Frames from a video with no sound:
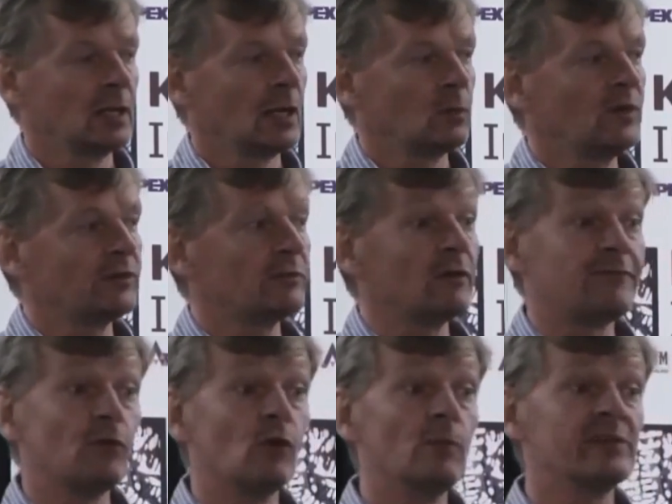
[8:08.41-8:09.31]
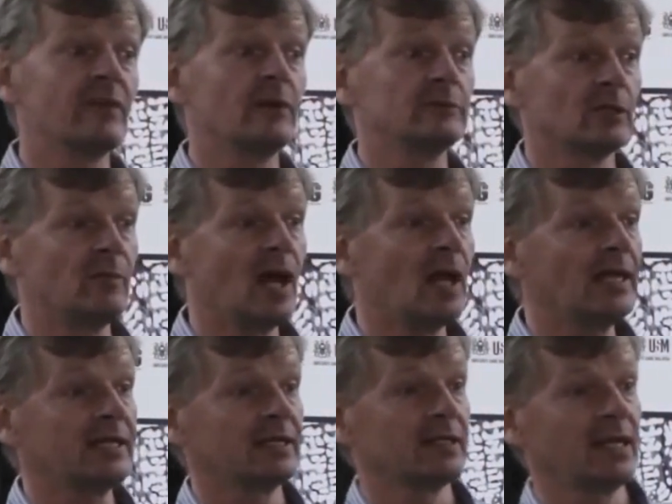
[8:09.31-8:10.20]
And with the reforms of Abd
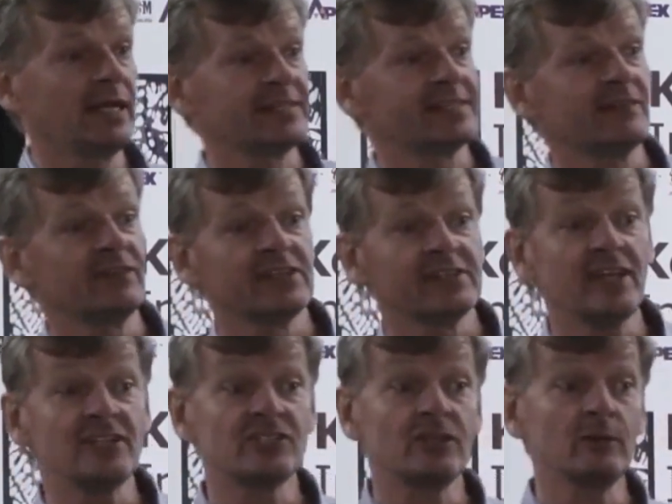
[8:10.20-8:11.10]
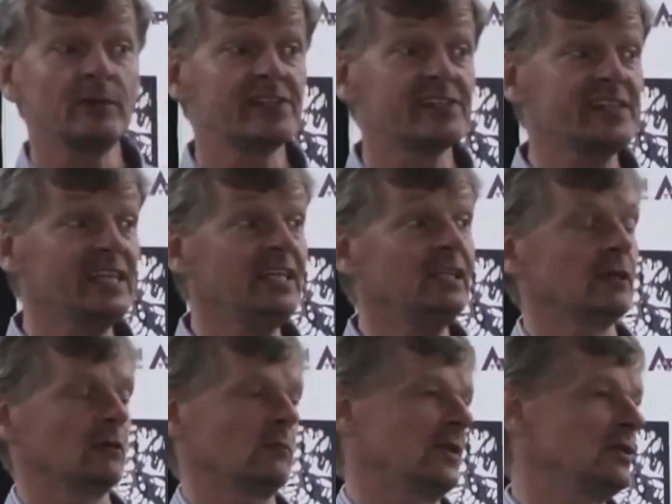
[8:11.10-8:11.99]
al-Malik in the late 7th century, we
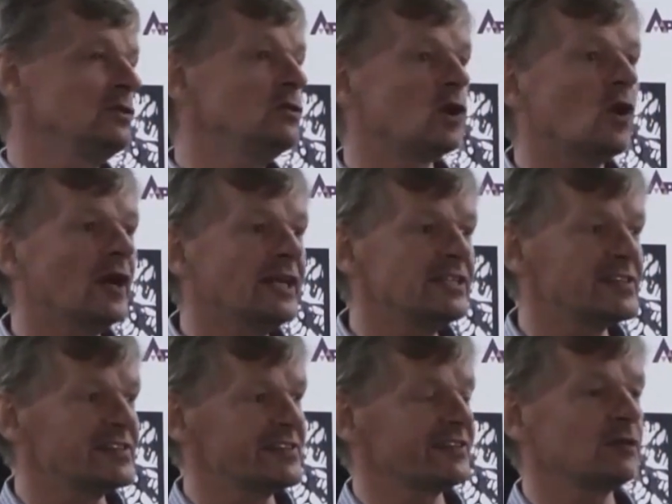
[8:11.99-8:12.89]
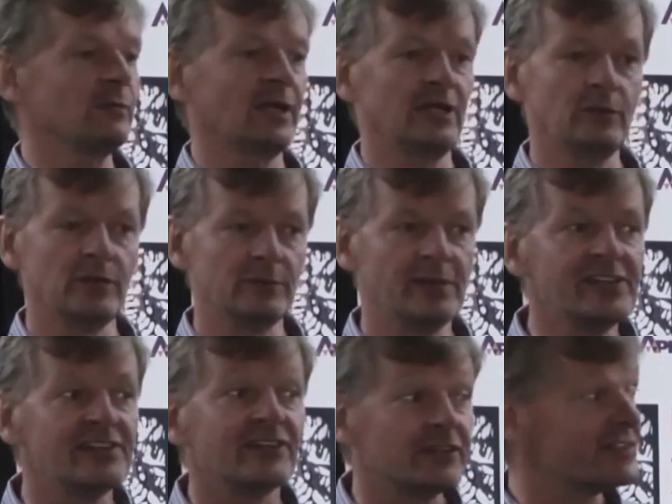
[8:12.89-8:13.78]
see a new coinage system, a new
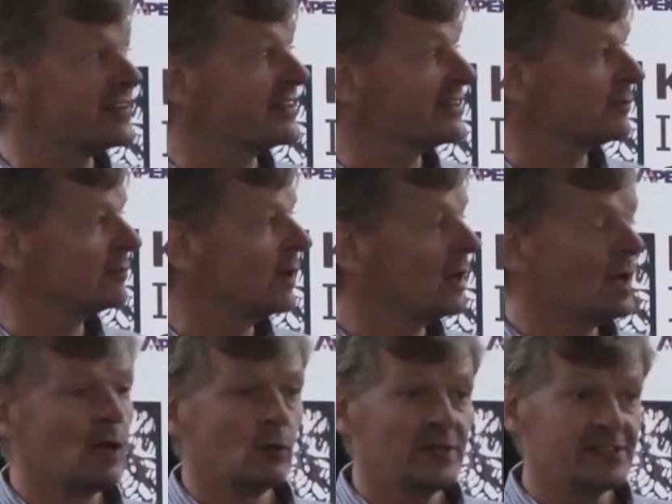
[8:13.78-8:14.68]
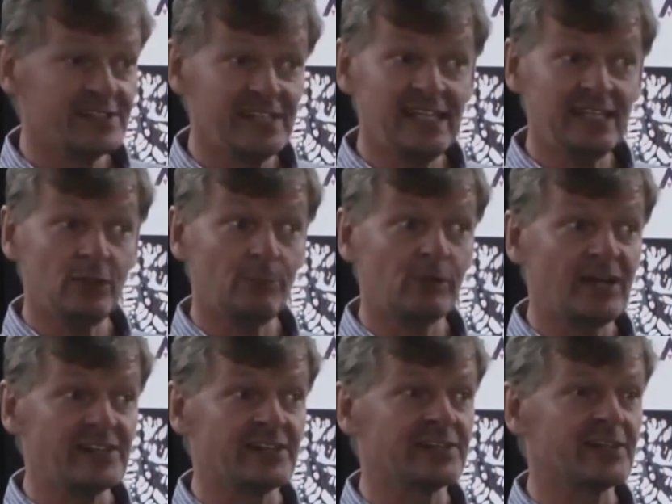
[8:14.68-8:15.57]
administrative system, we see the
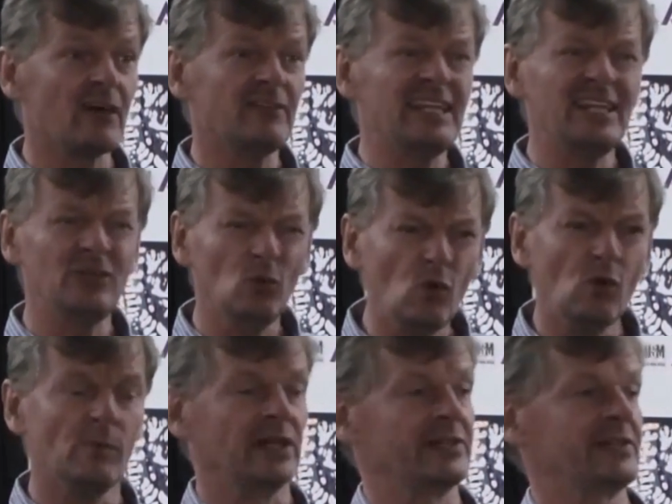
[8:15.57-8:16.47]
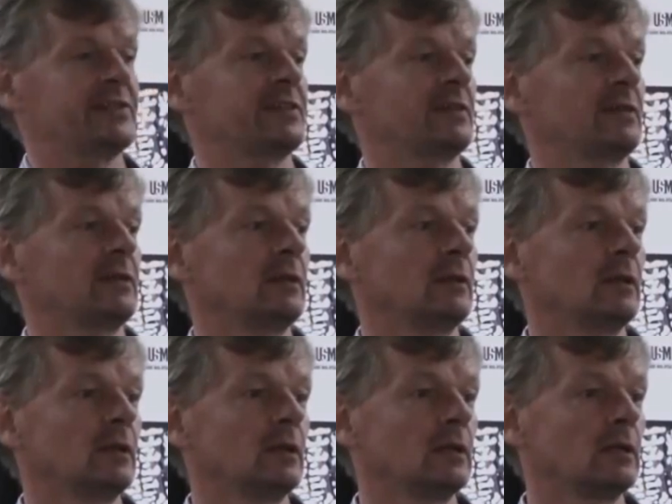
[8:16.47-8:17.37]
presence of an enormous
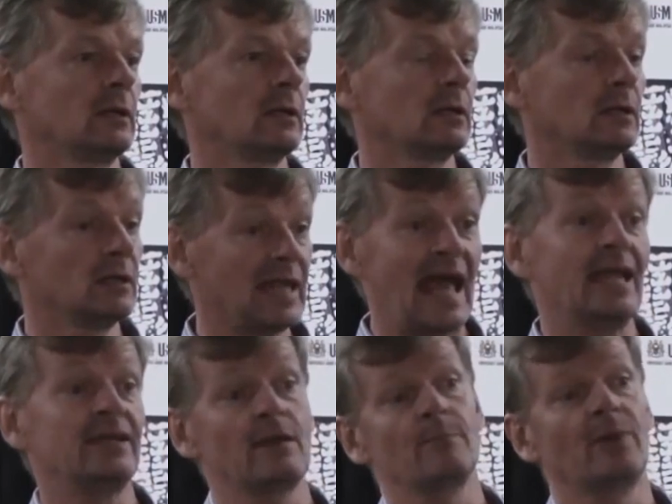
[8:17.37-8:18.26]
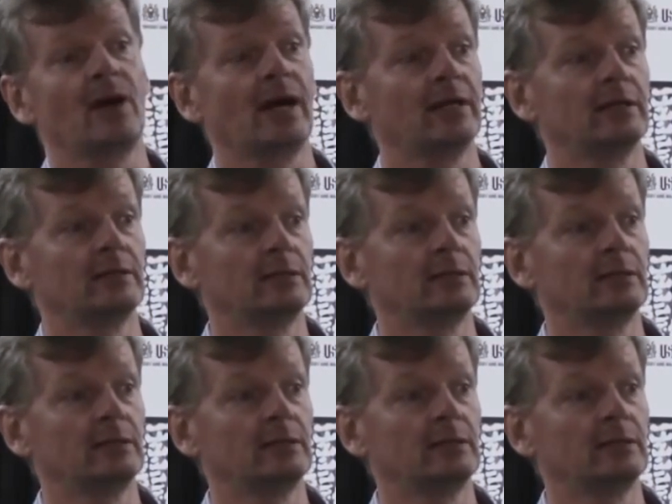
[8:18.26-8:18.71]
land empire.